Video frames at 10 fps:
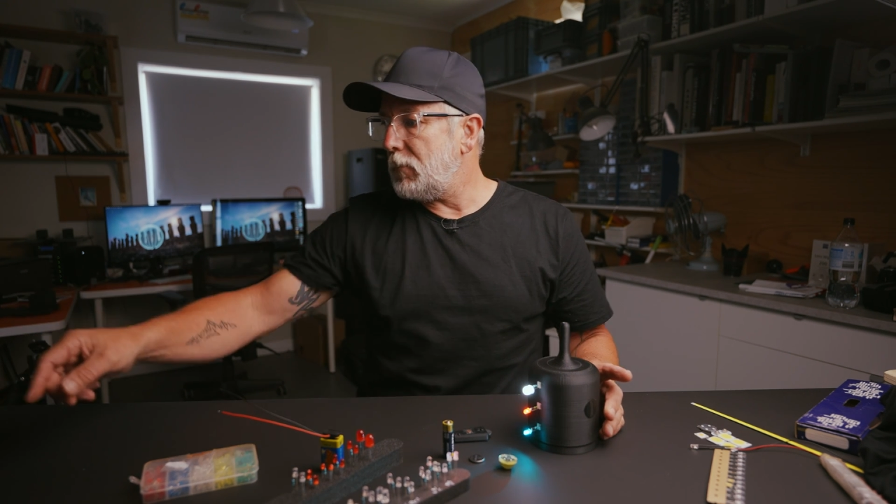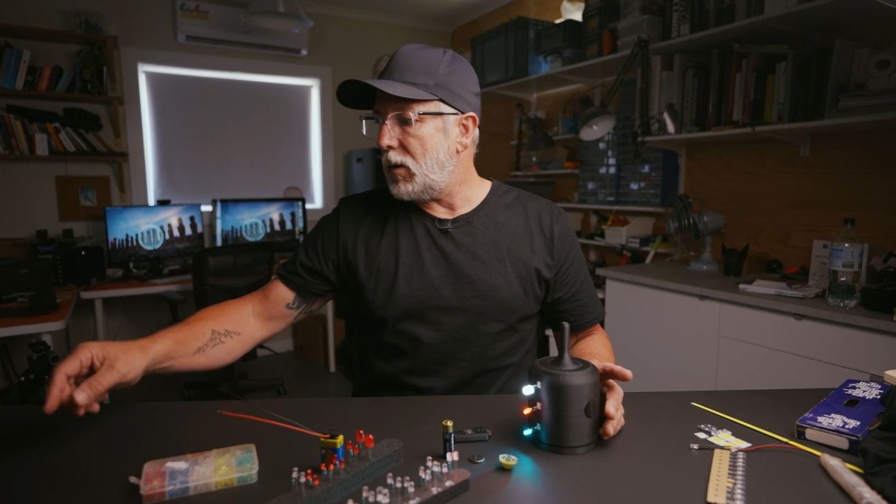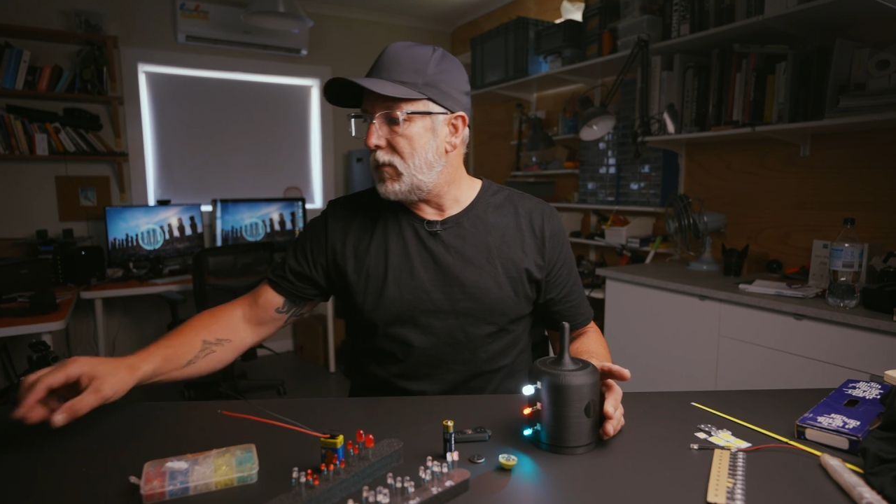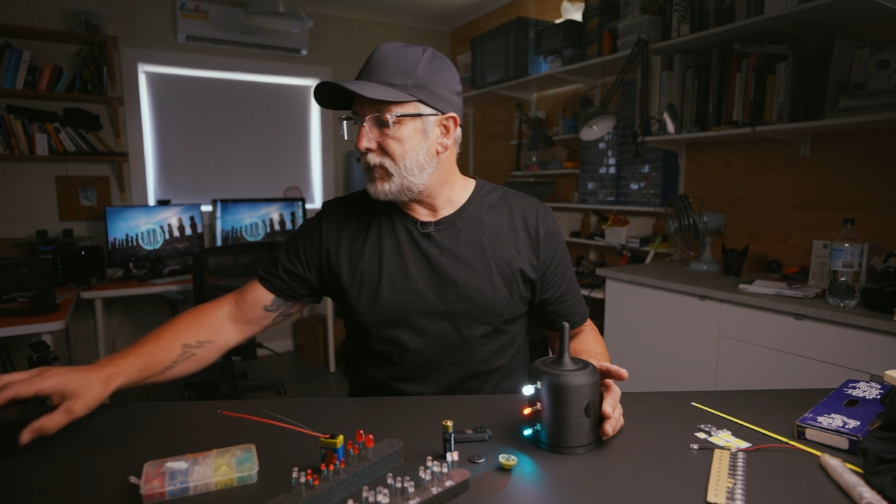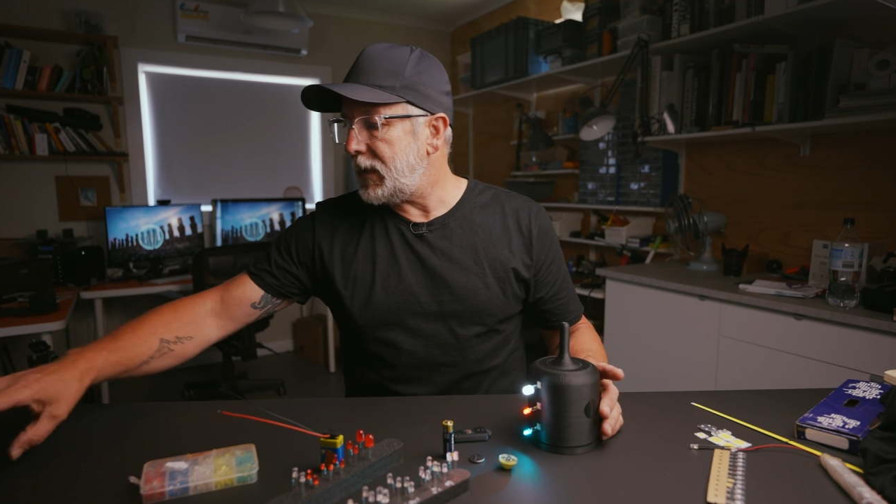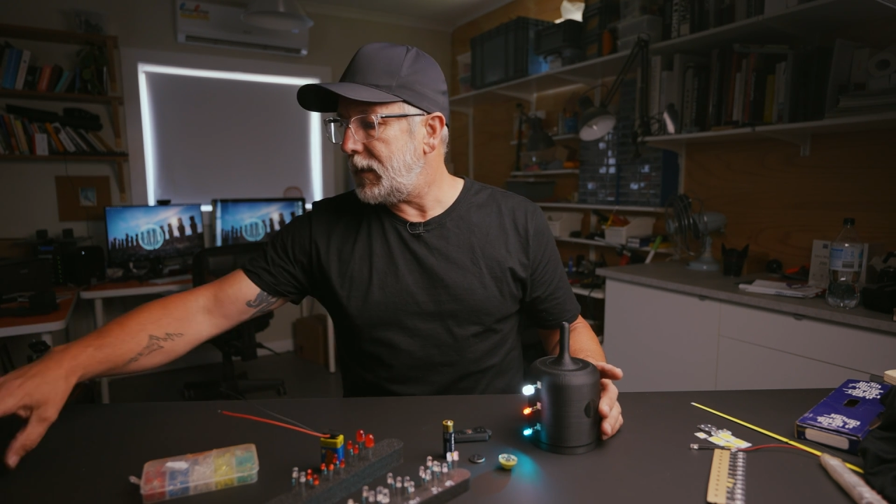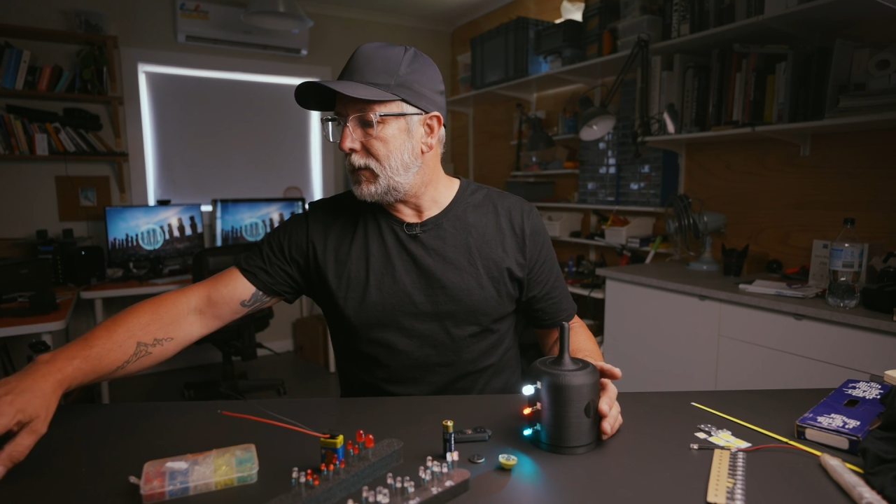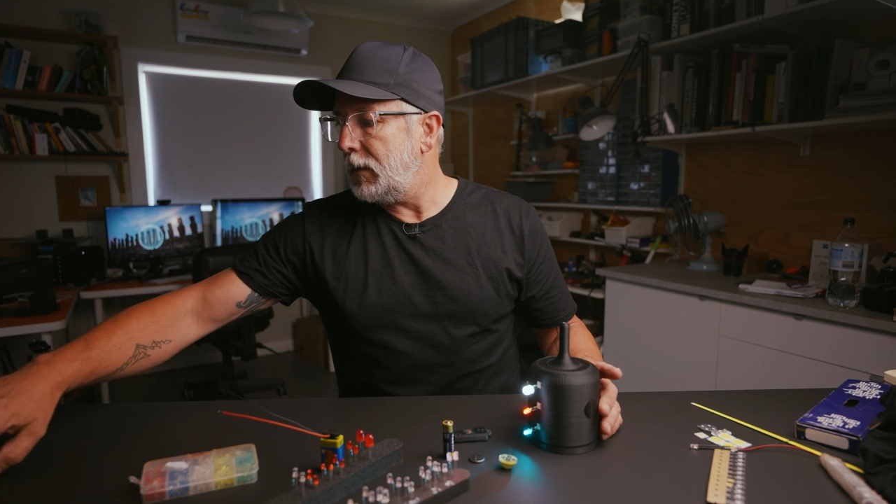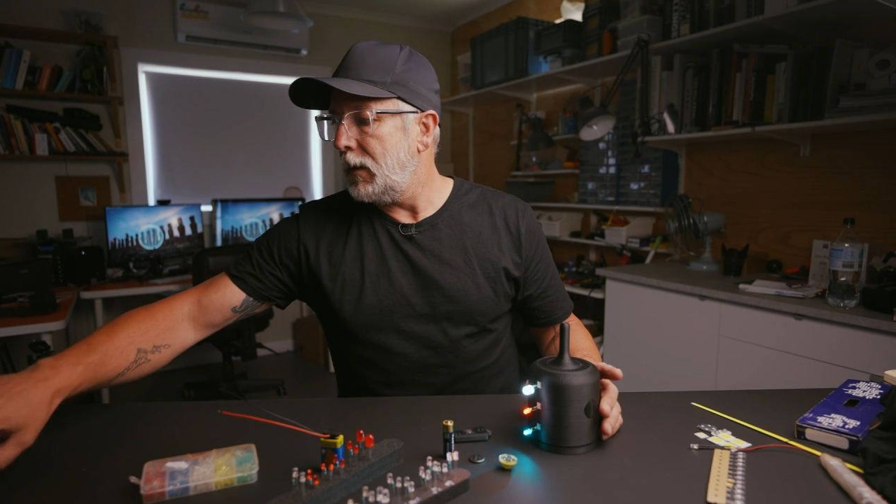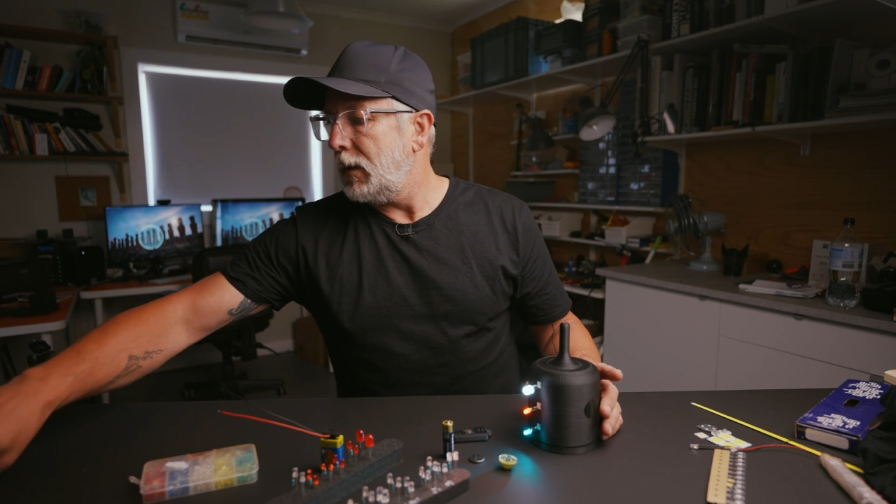over here
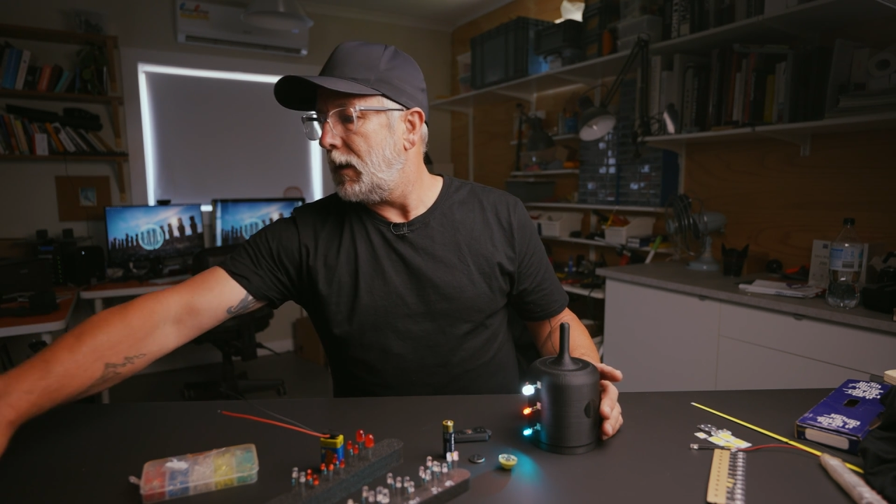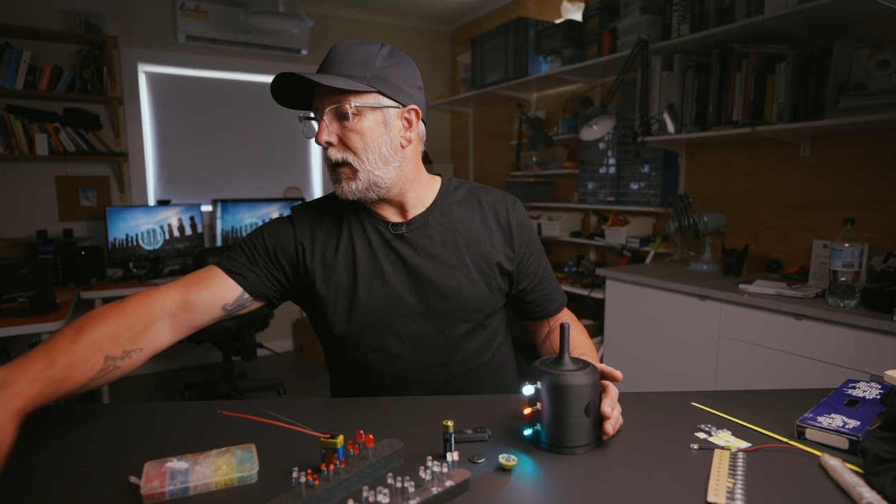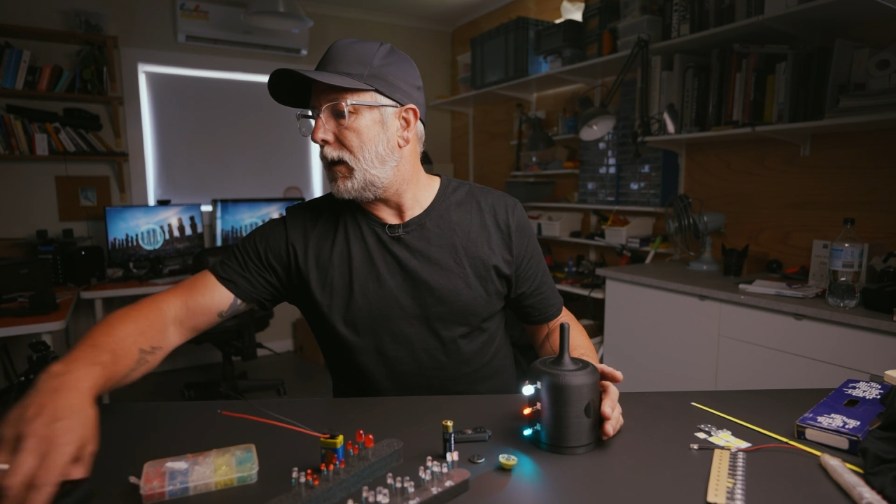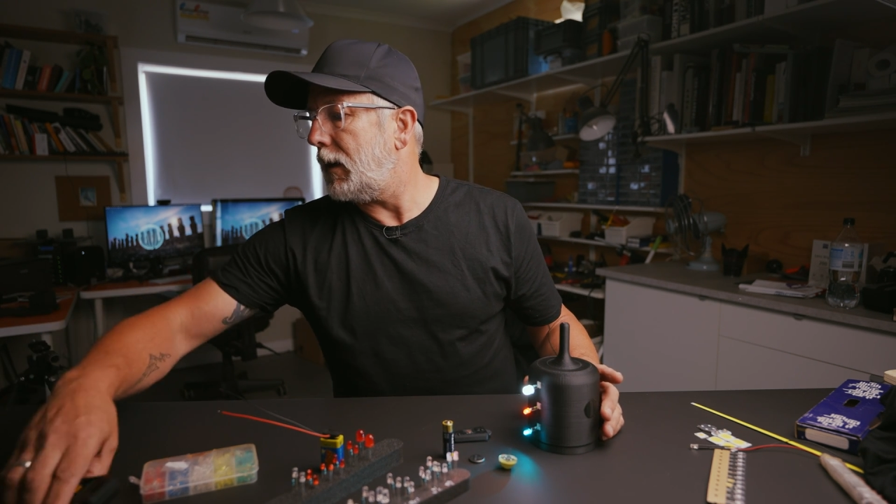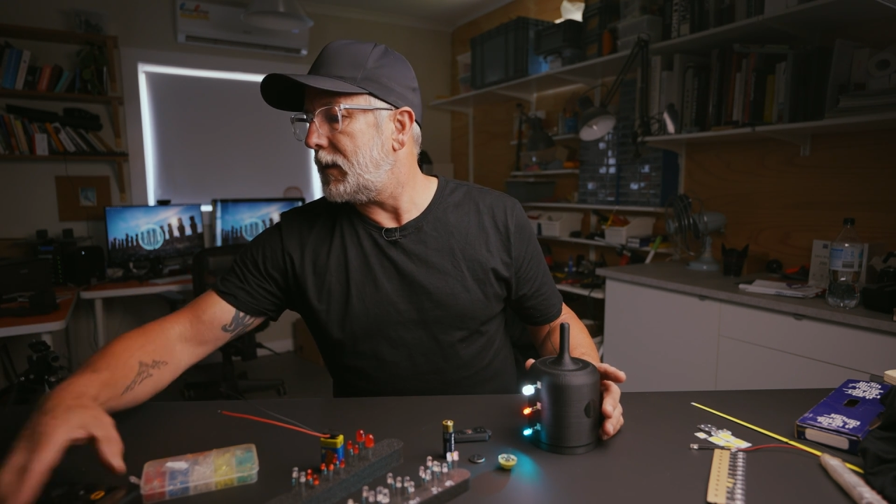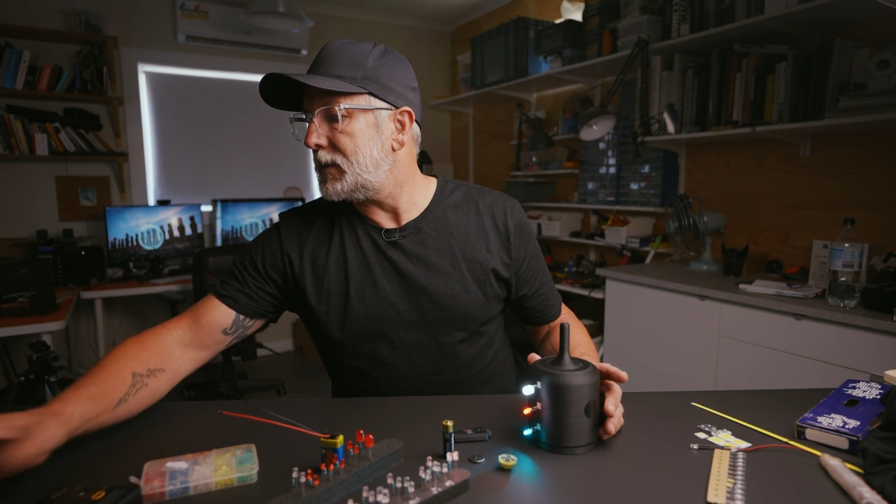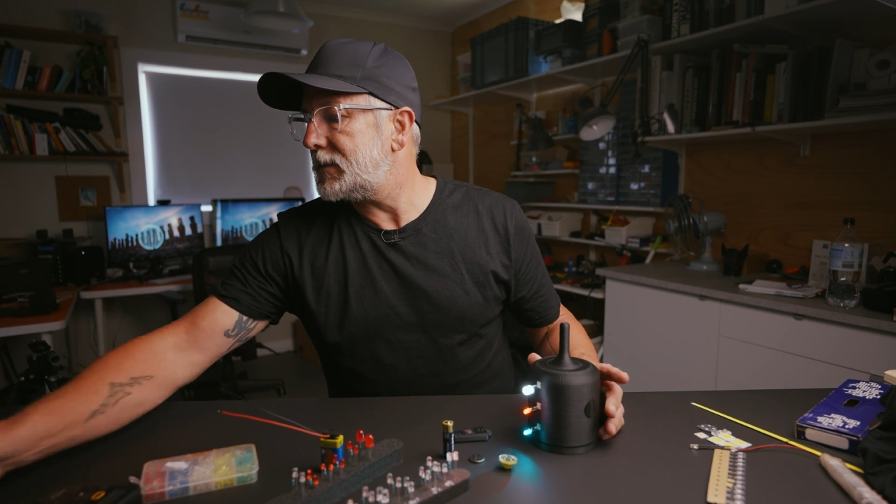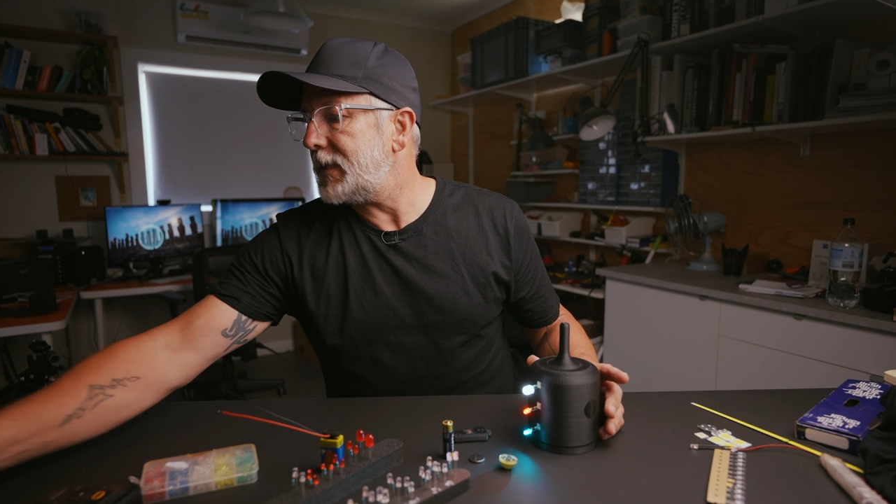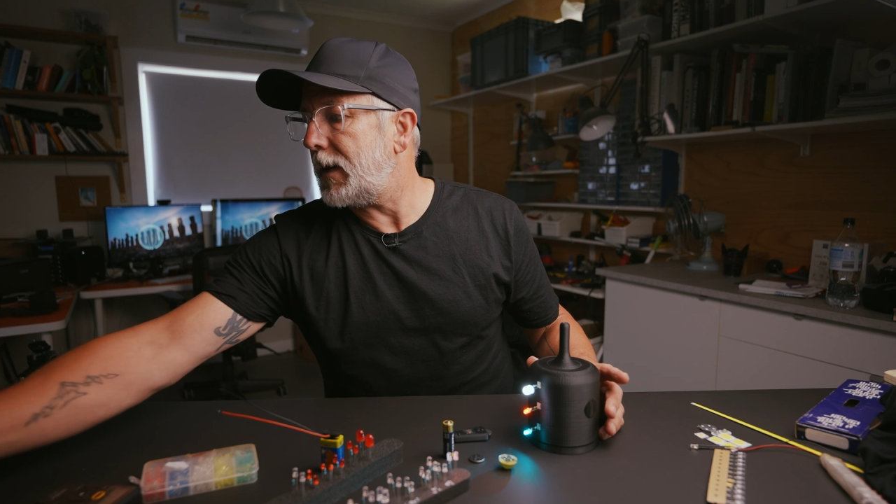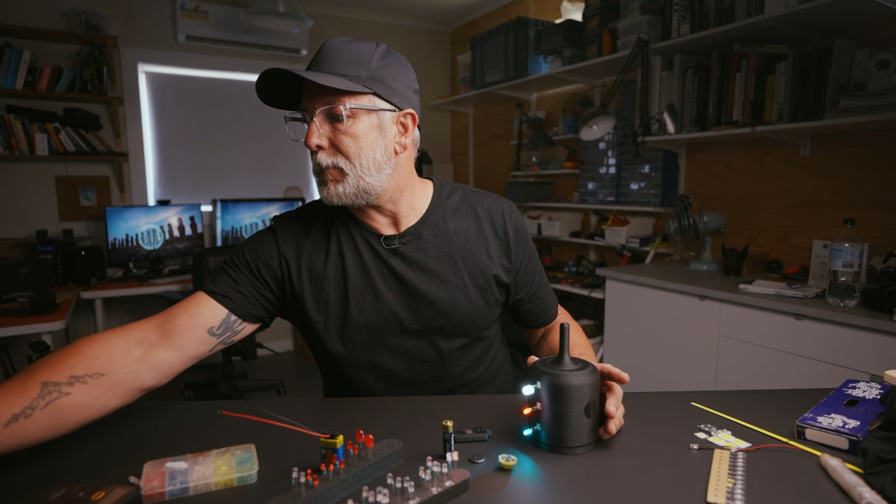
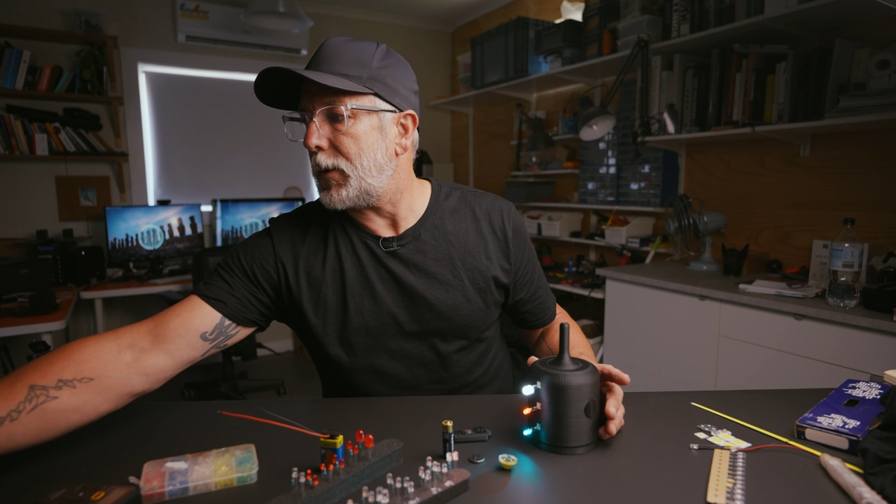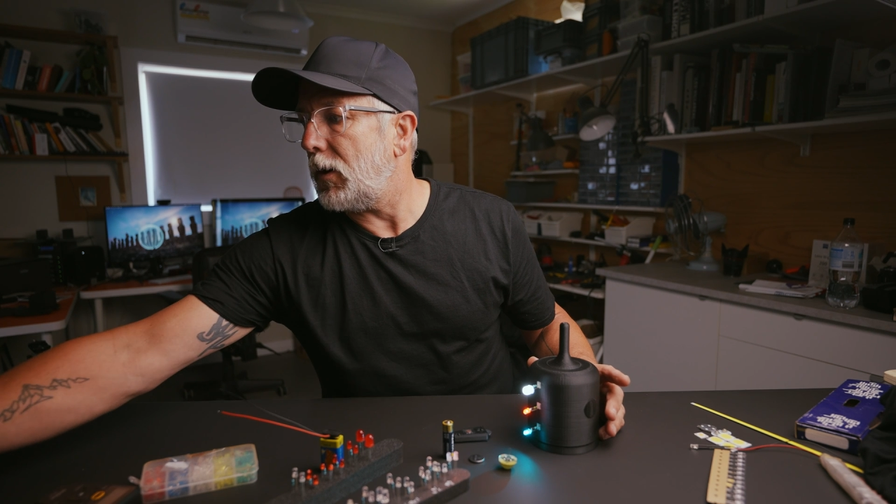set up